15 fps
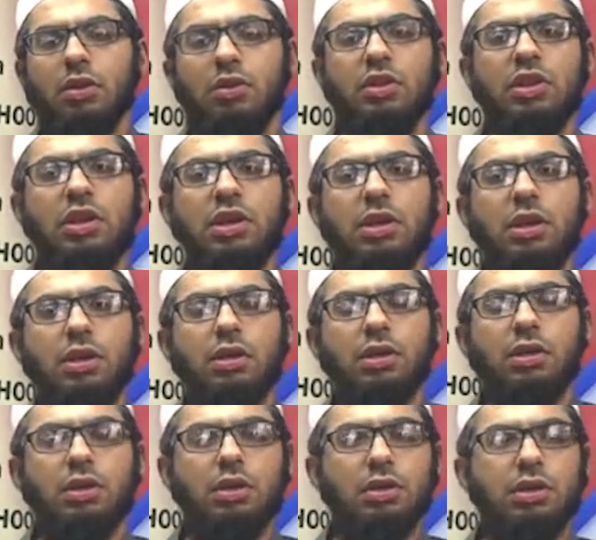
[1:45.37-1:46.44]
the
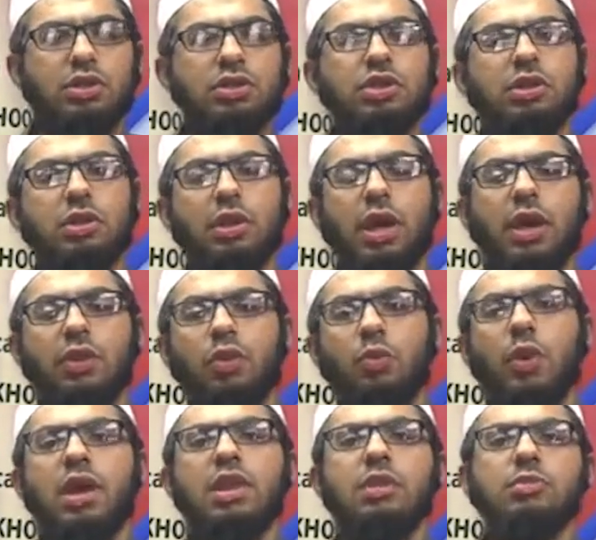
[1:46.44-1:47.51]

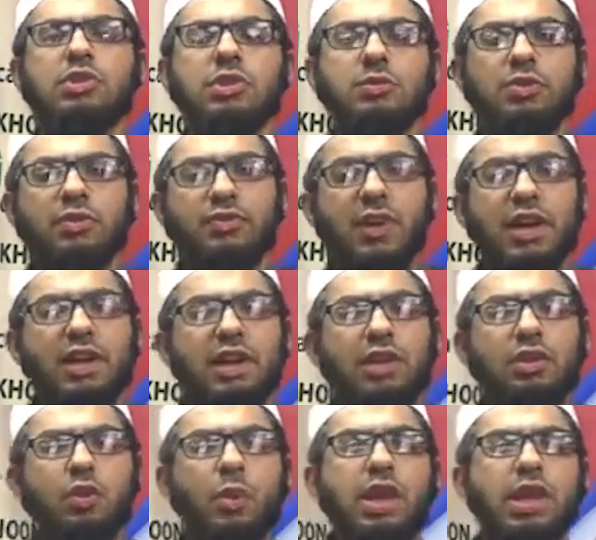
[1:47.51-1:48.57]
way the Muslims were fighting
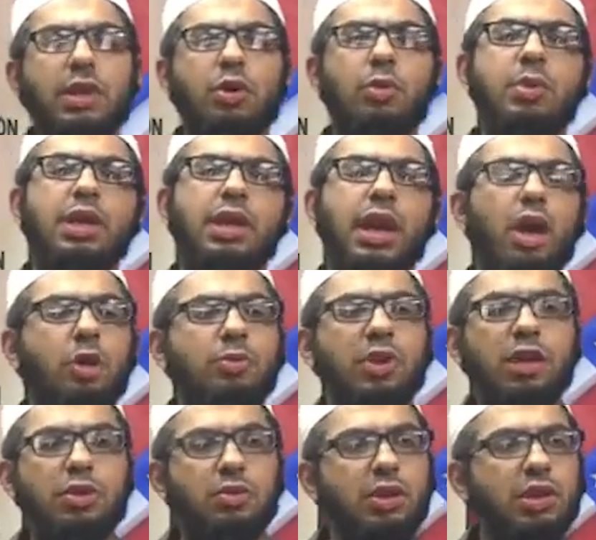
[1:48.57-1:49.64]
and the way they were being helped.
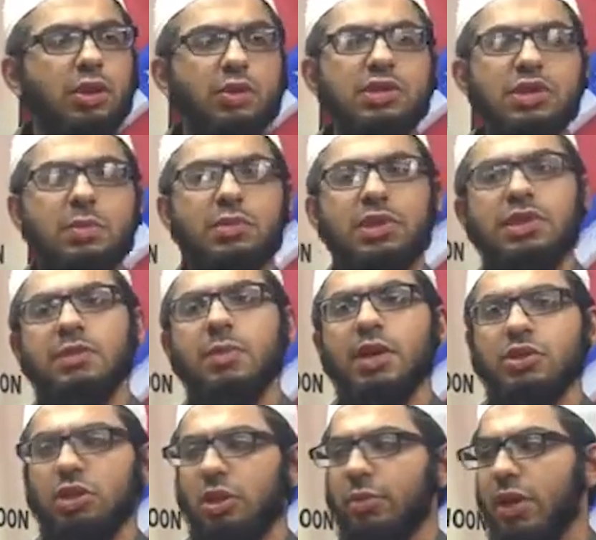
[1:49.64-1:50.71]
I knew that there was something
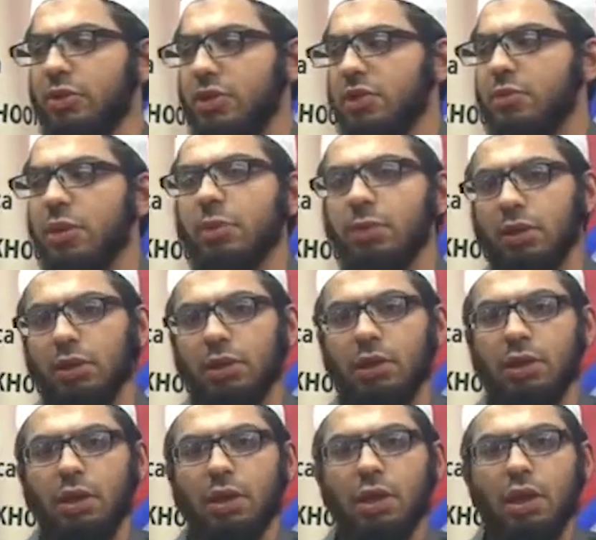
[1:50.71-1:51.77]
special about these people.
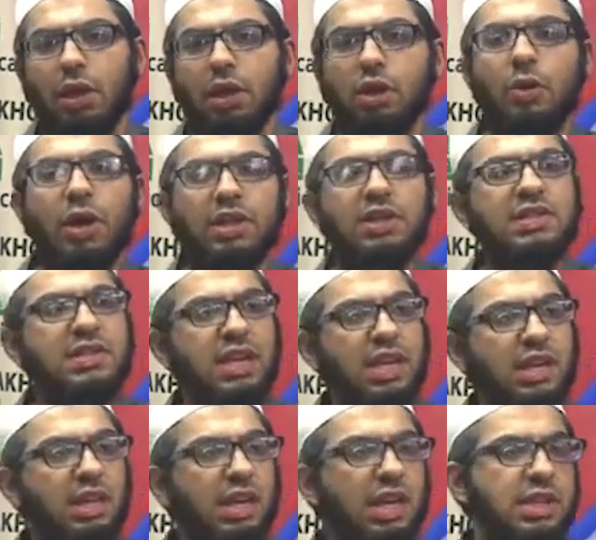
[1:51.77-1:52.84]
You know, I didn't say
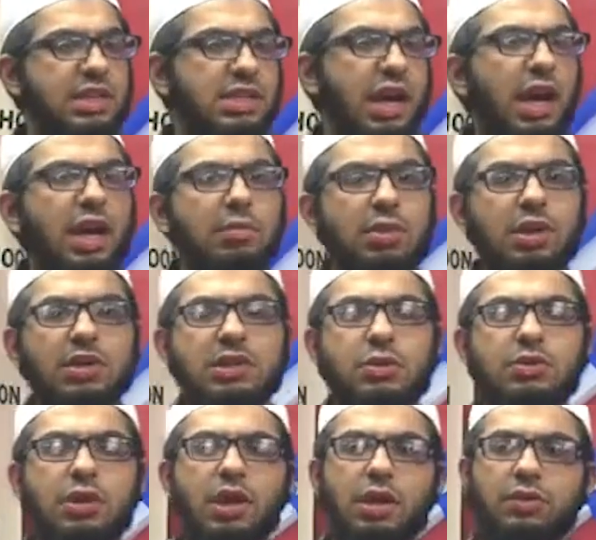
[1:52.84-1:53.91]
anything at the time because there
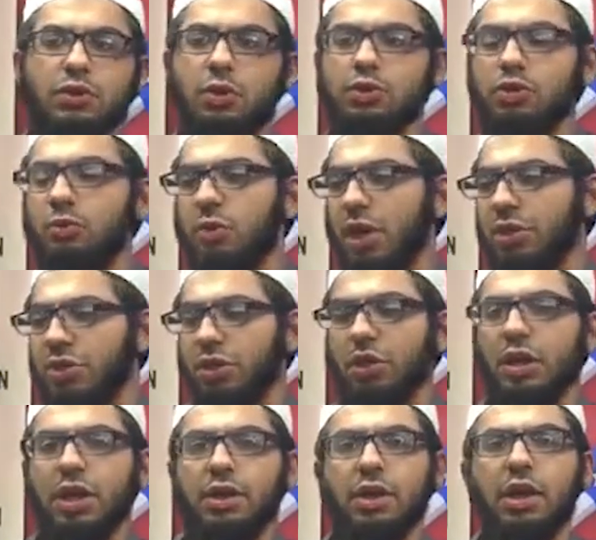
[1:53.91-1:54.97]
was a lot of social
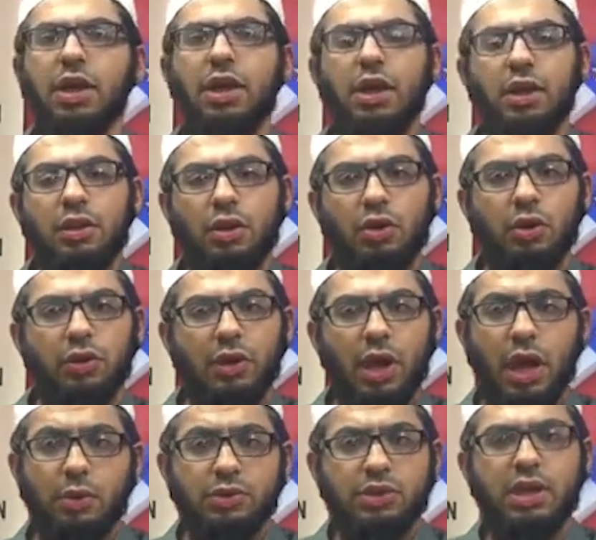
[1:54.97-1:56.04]
pressure, and you know that
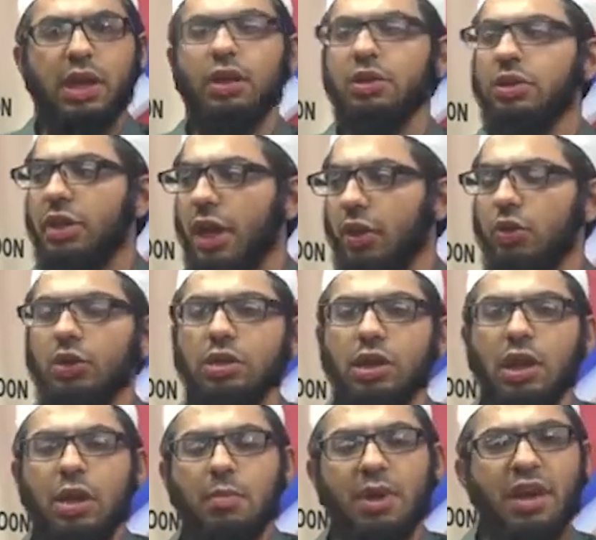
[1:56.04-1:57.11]
I was an elder and I couldn't.
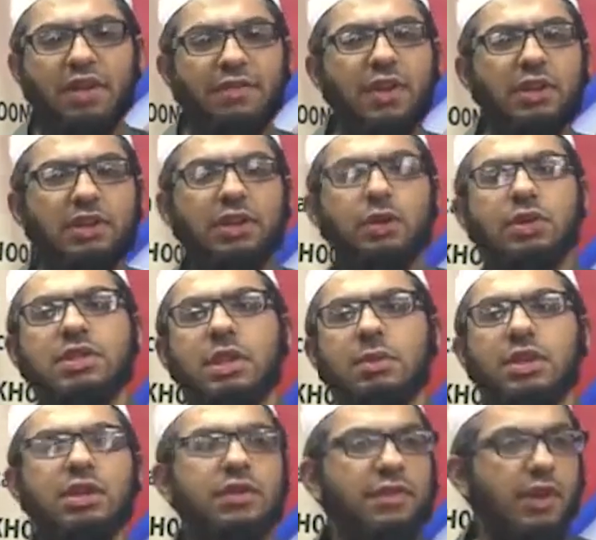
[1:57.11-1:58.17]
But I felt that there was
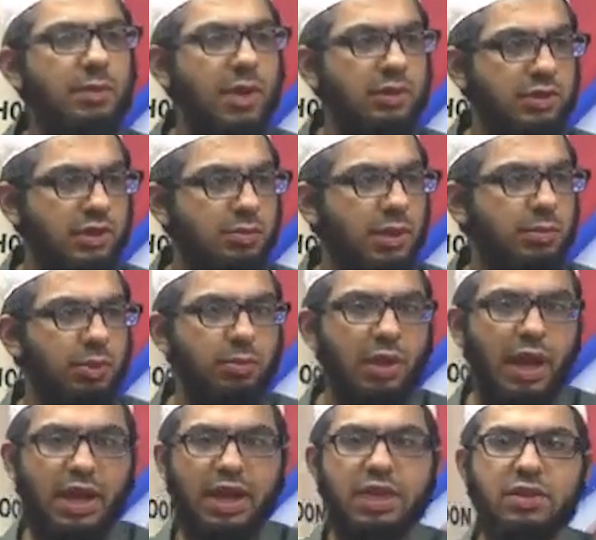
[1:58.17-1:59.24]
something different about these people. But
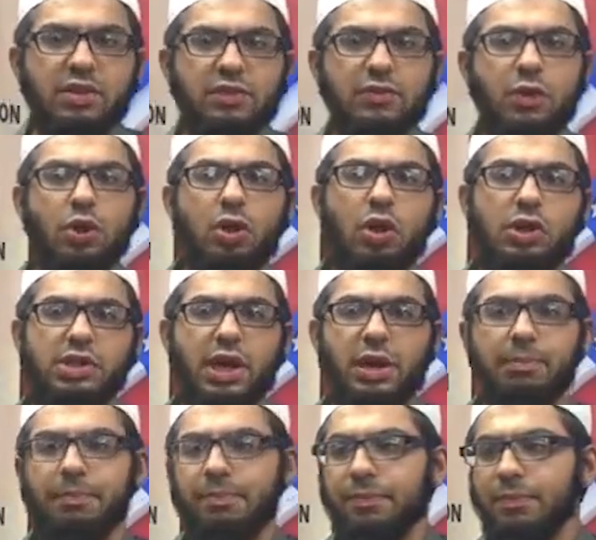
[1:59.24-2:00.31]
I hid this for a long
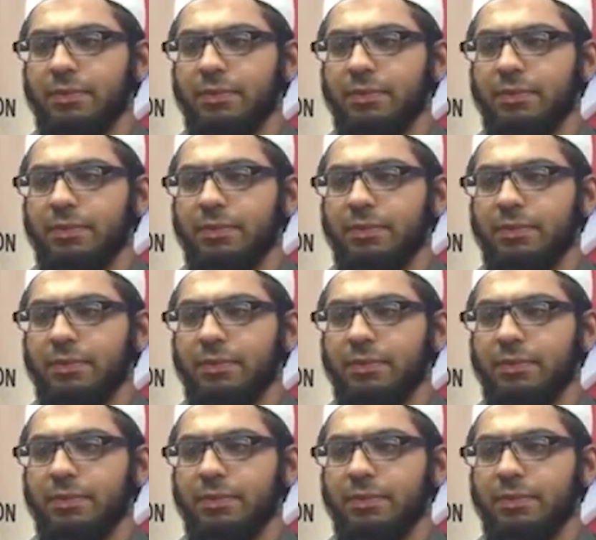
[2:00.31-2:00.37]
time.